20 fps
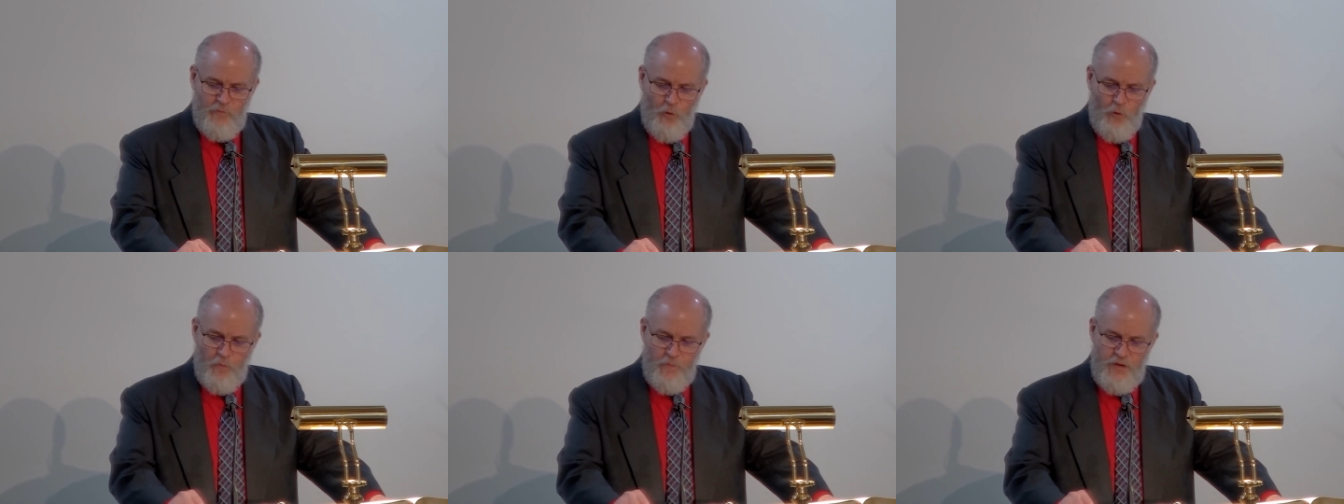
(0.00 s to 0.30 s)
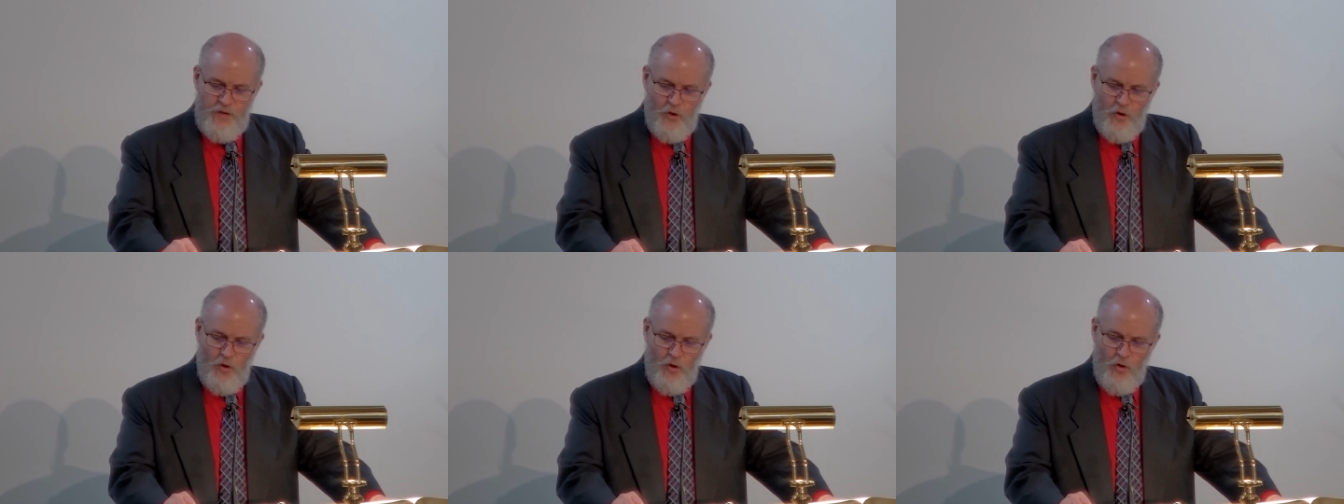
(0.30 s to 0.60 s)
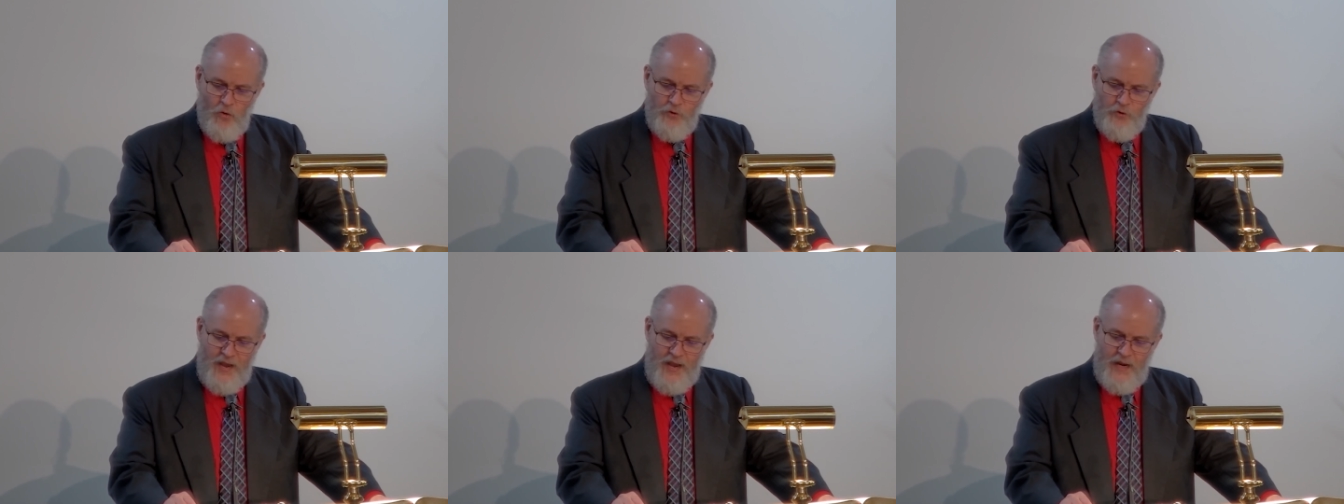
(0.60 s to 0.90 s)
For
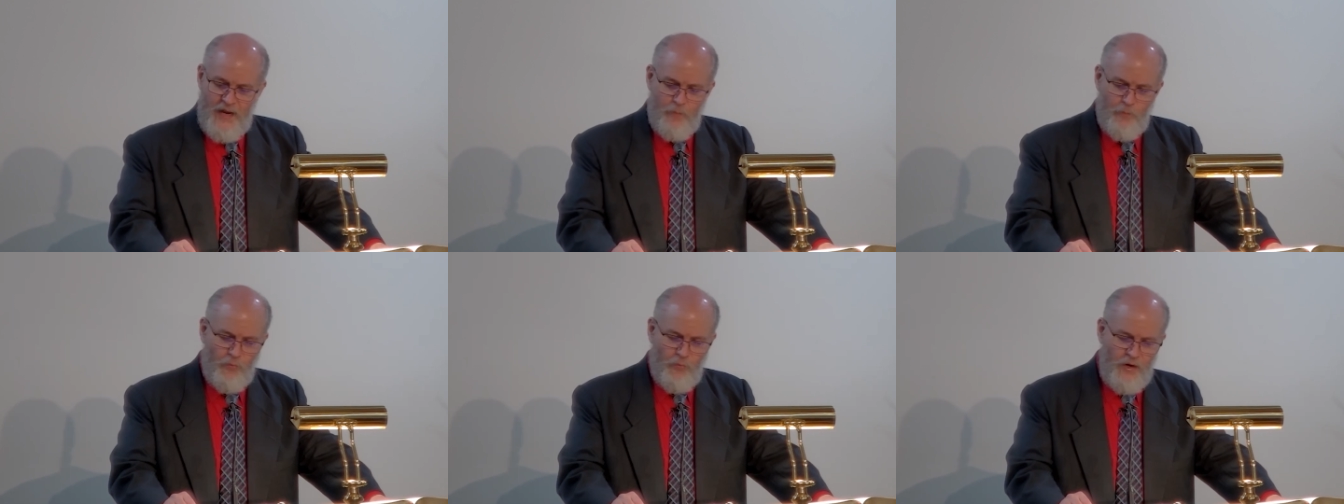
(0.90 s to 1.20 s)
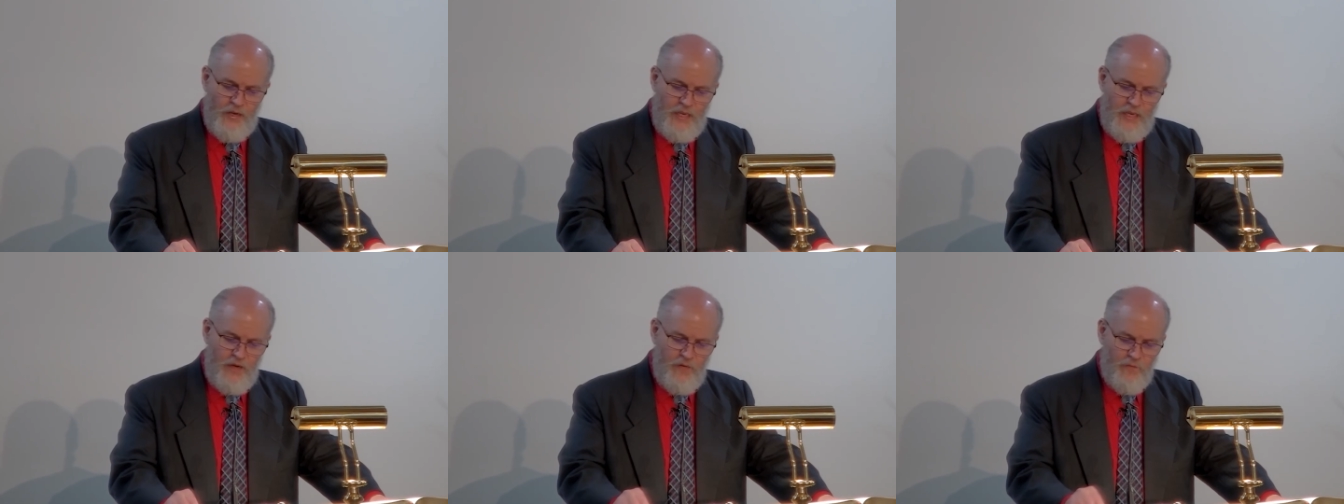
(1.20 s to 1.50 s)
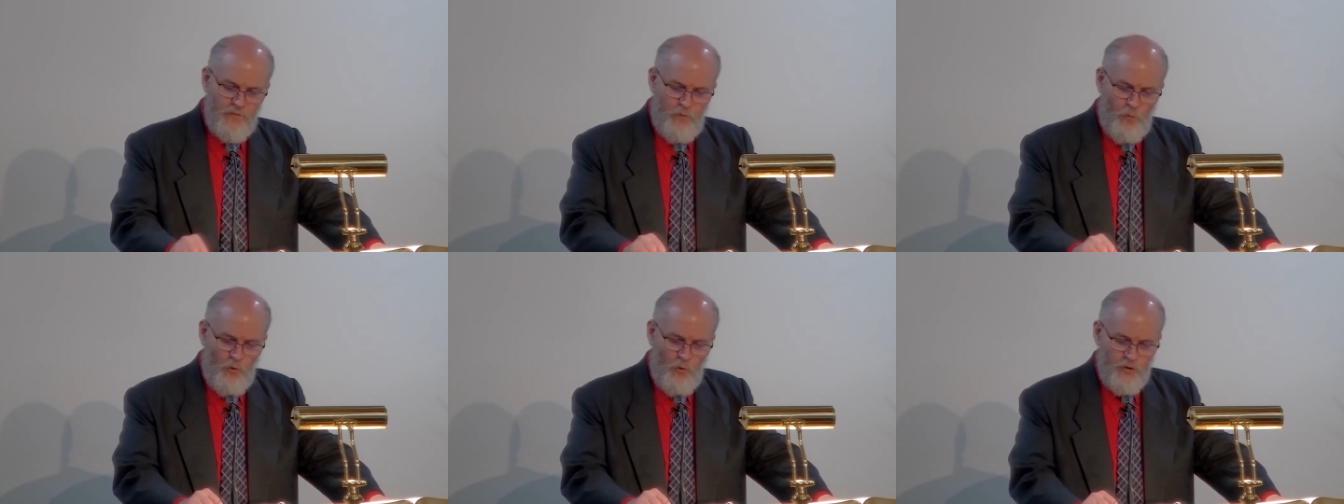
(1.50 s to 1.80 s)
behold, I am
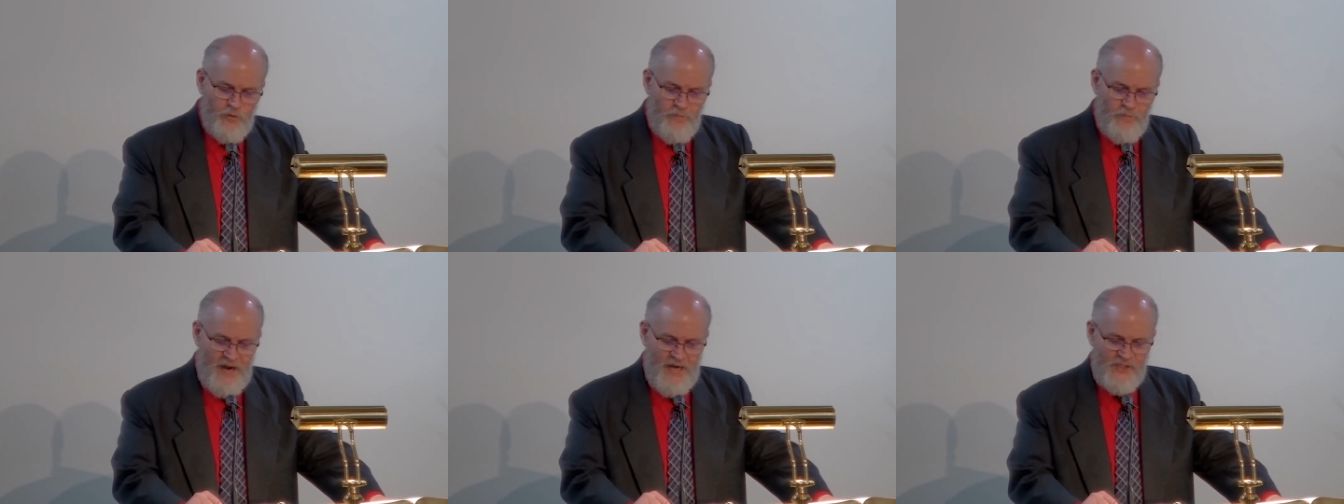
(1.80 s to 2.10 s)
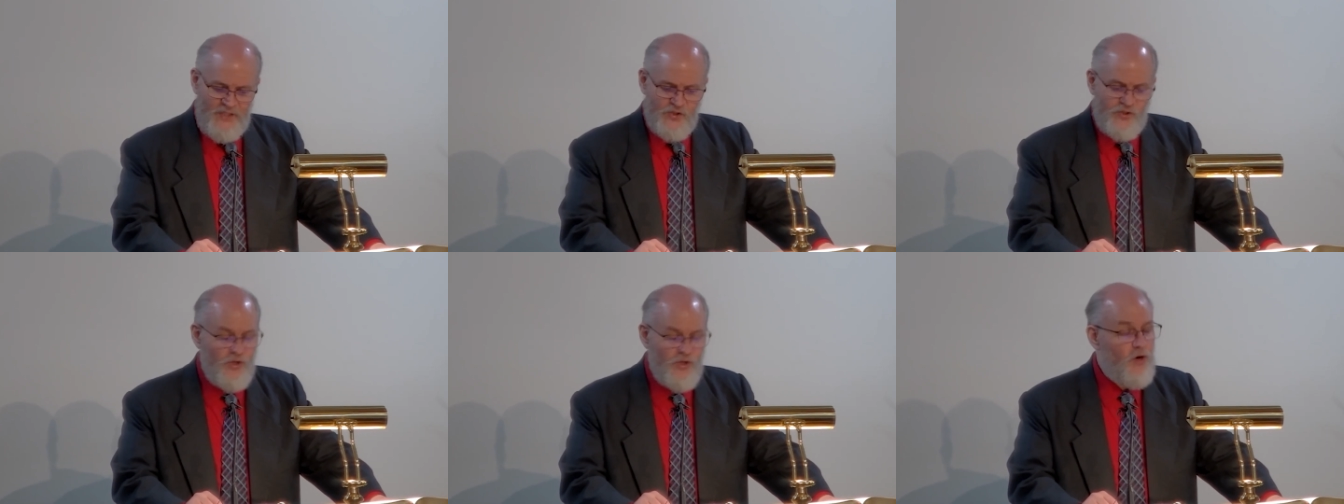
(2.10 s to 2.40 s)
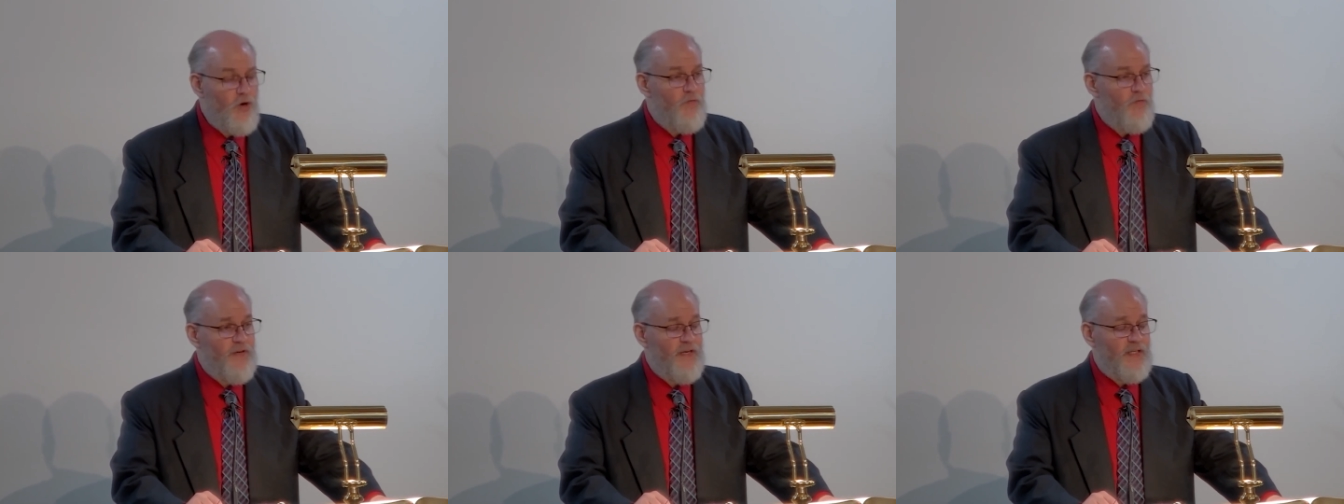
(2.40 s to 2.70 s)
bringing forth my
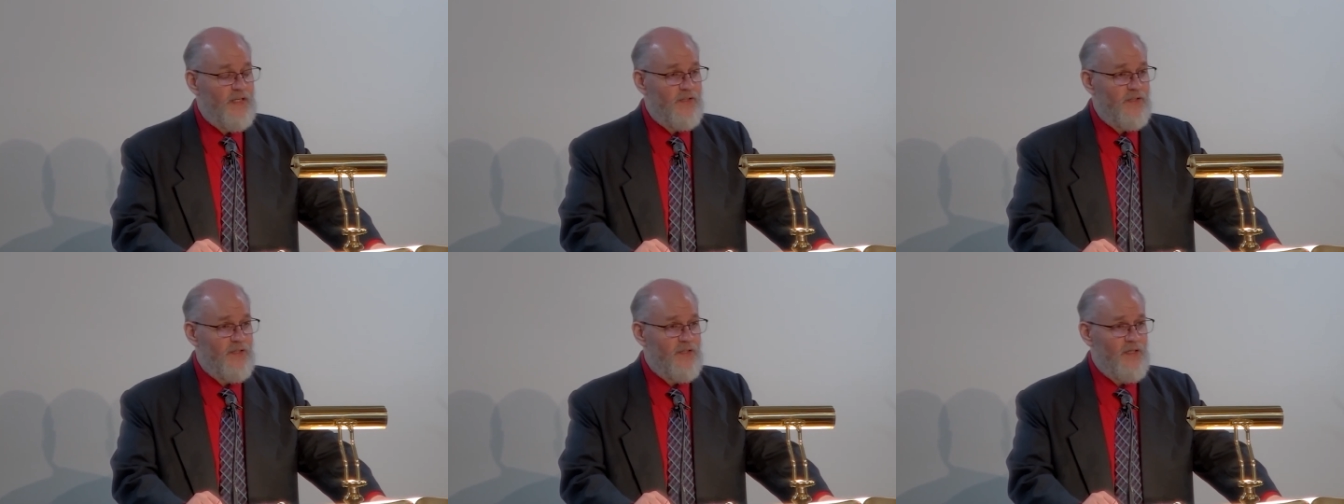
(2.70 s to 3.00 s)
servant,